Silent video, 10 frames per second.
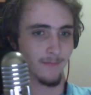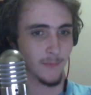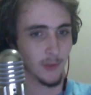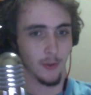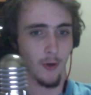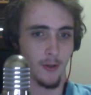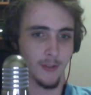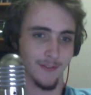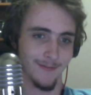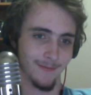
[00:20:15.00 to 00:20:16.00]

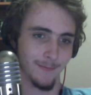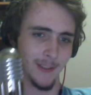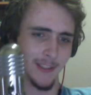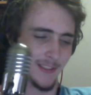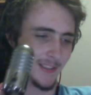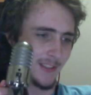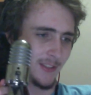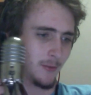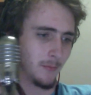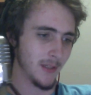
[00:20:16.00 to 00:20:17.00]
talked. We just didn't
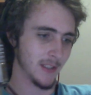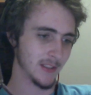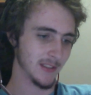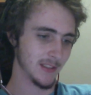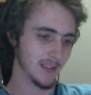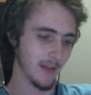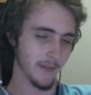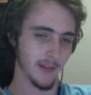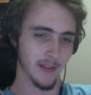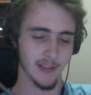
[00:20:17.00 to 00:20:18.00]
do much and stuff.
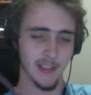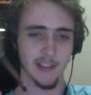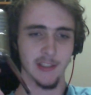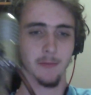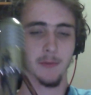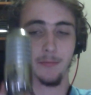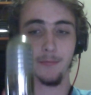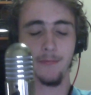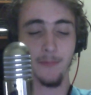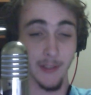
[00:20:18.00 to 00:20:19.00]
And the teacher was
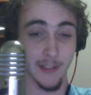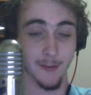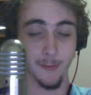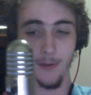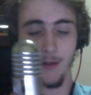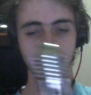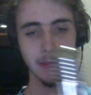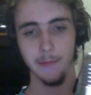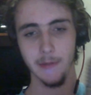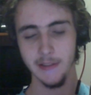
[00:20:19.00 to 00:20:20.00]
really cool. I
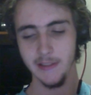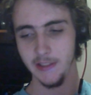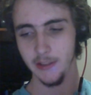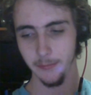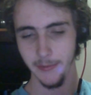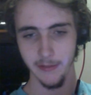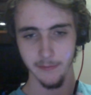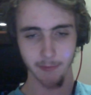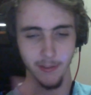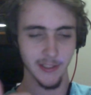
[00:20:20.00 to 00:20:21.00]
remember the teacher being
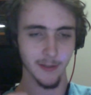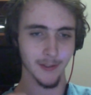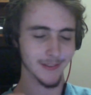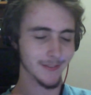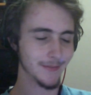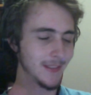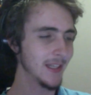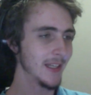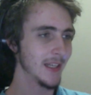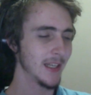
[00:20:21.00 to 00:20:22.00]
really awesome.
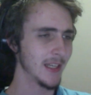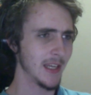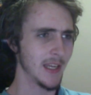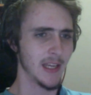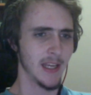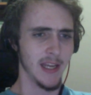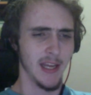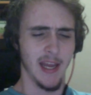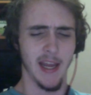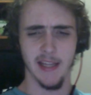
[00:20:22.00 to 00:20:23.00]

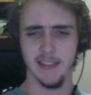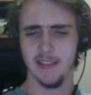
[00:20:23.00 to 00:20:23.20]
And